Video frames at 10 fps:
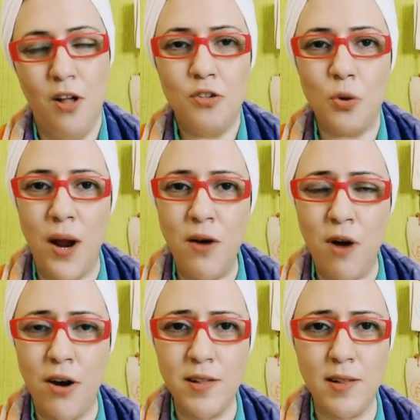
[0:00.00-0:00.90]
So when
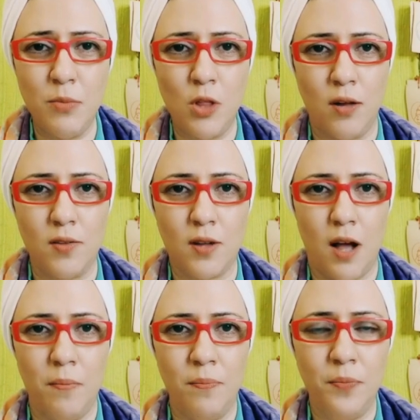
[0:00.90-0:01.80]
worrisome thoughts
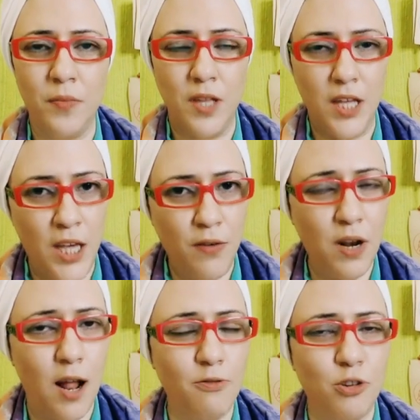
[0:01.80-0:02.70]
come,
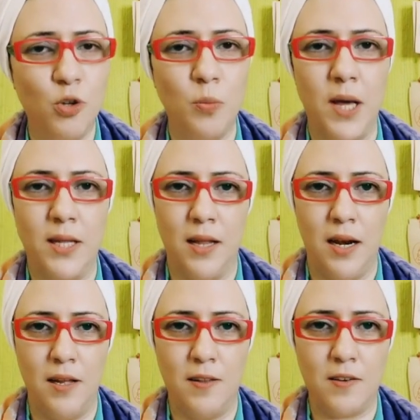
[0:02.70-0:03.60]
even after you make the
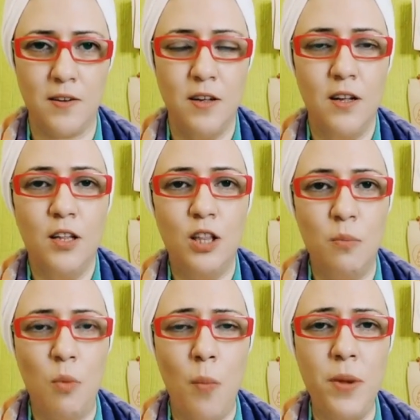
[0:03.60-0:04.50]
list, the
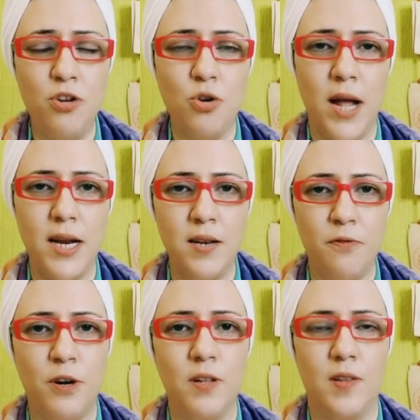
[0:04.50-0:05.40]
moment you get it,
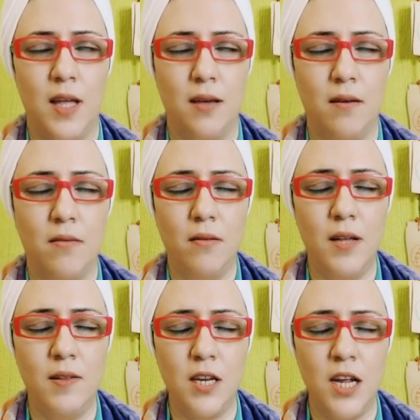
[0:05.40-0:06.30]
first thing,
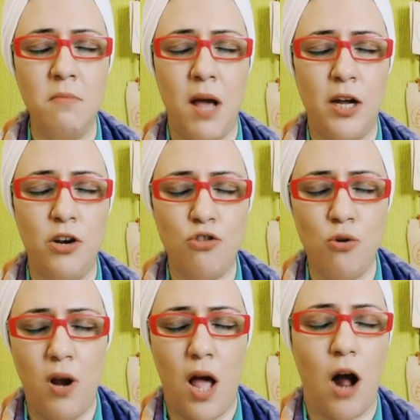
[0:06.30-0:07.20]
is it in my
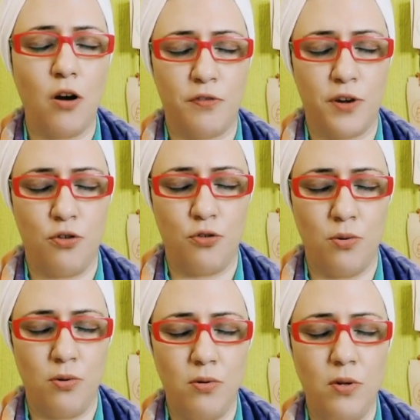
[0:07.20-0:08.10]
control, out of control?